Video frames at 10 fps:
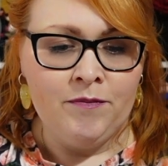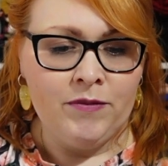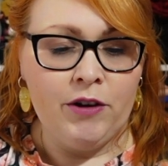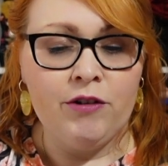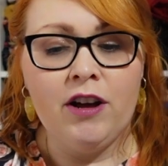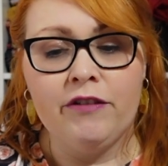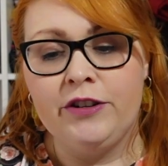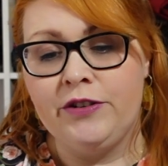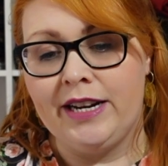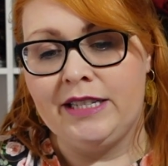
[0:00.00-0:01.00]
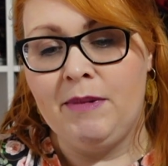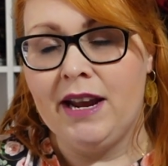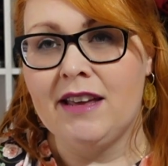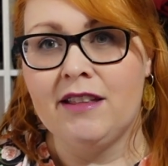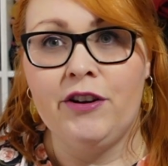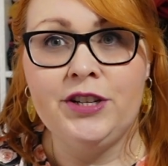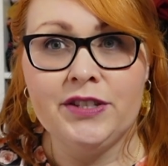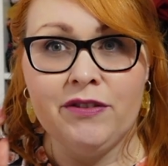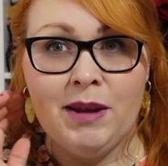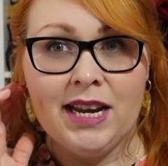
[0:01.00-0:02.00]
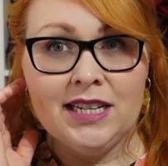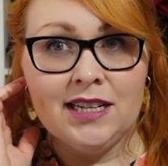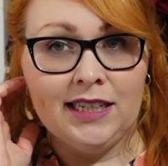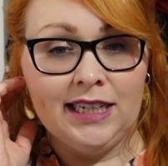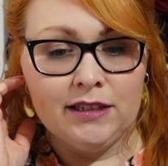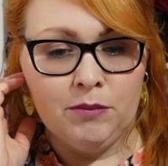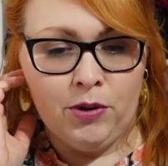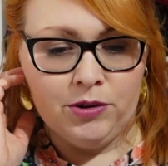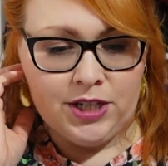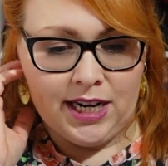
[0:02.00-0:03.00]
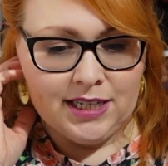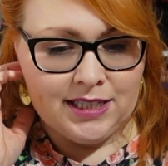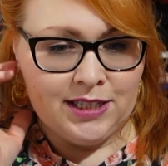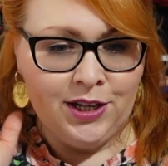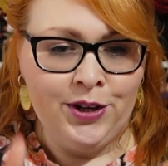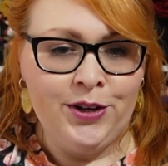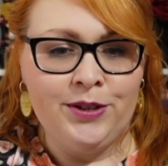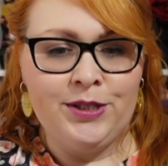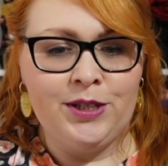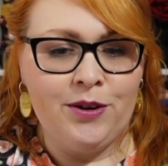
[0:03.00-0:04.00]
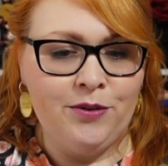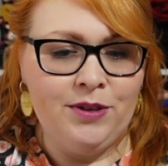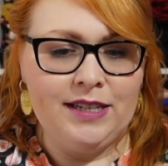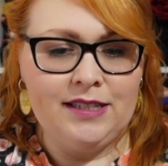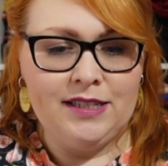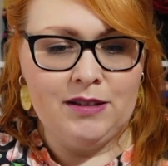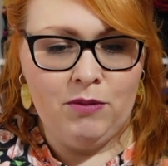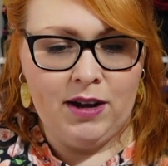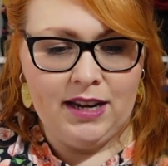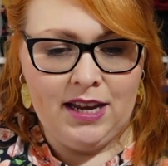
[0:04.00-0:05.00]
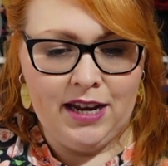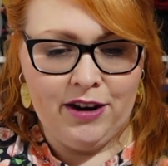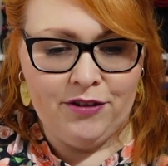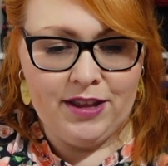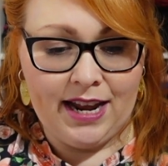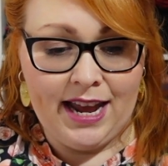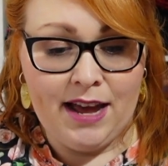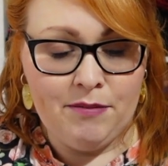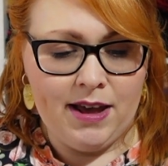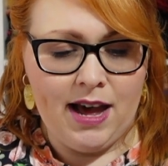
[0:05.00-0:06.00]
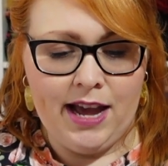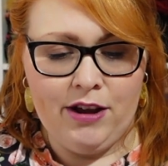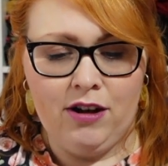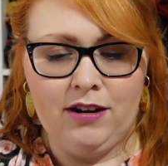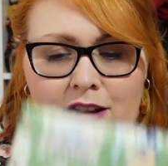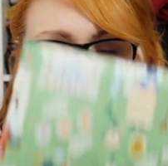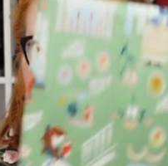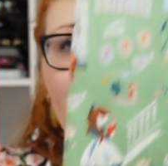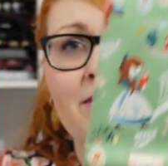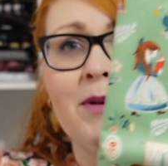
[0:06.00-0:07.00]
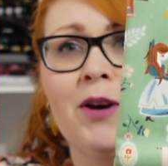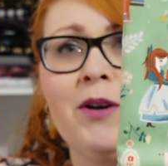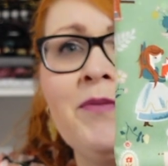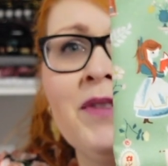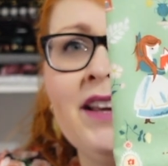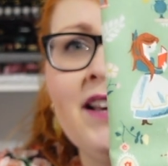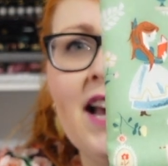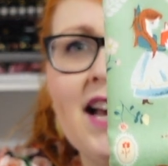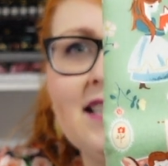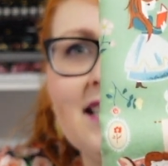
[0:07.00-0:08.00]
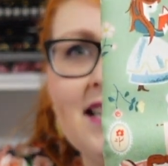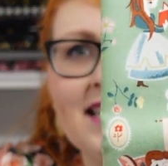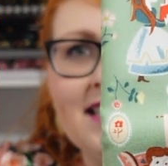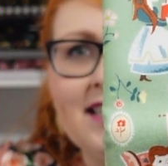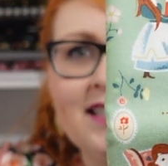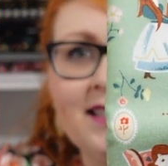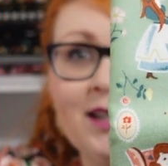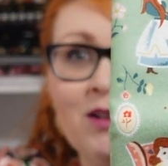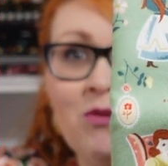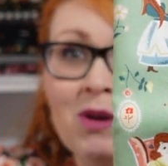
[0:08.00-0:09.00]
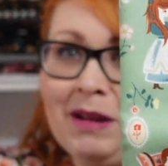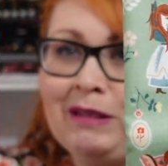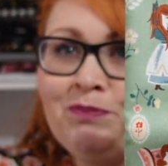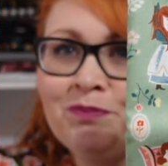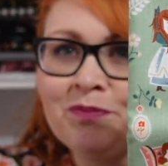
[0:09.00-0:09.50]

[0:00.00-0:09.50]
that are not for dressmaking, that are just for making tiny little projects. So this is the one here that I had my eye on a long time ago, and it is Little Women.